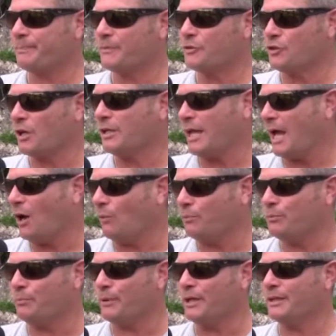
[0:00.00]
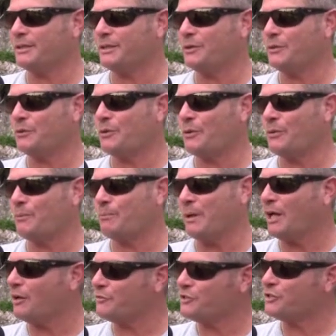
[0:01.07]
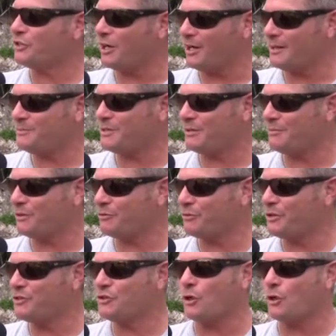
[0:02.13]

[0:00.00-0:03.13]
certainly helped, but because the times have increased,